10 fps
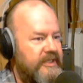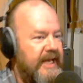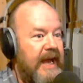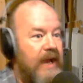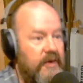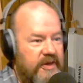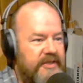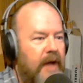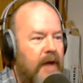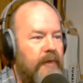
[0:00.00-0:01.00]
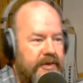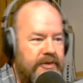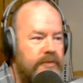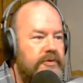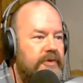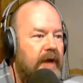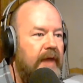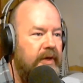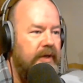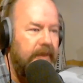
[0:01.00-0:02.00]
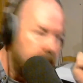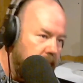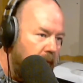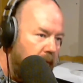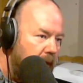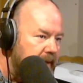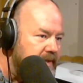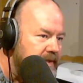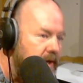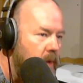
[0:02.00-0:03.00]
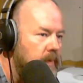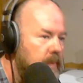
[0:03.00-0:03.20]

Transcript: dig out yourself with a screwdriver and a, a rocky stone